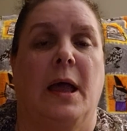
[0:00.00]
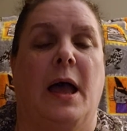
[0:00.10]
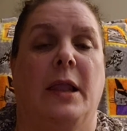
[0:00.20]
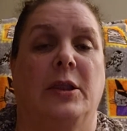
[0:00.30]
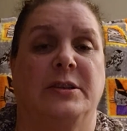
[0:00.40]

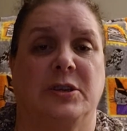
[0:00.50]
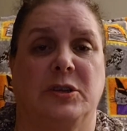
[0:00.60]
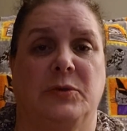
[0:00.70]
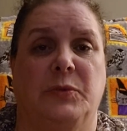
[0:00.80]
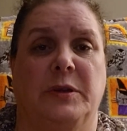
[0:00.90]
I looked at
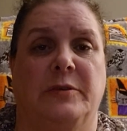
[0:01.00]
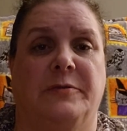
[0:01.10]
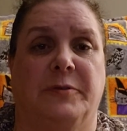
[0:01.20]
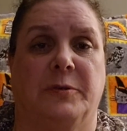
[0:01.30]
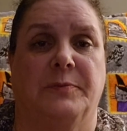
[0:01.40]
Goodwill
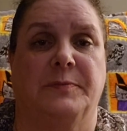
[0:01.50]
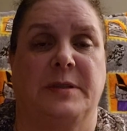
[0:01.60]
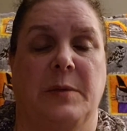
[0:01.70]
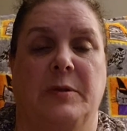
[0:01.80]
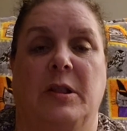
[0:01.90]
for
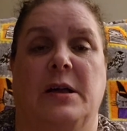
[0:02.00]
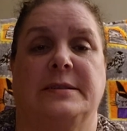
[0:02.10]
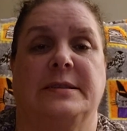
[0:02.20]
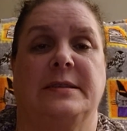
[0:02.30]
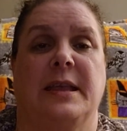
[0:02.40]

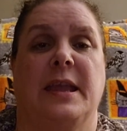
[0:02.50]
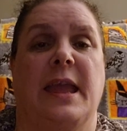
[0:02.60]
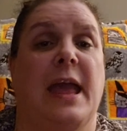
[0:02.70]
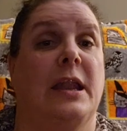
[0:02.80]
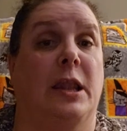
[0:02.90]
tablecloths, and they
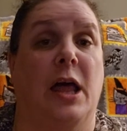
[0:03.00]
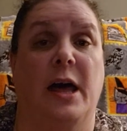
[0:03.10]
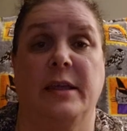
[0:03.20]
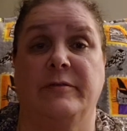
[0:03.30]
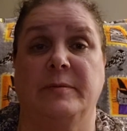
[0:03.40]
had a
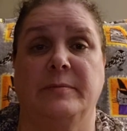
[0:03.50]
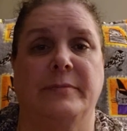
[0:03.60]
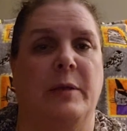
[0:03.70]
lot of them.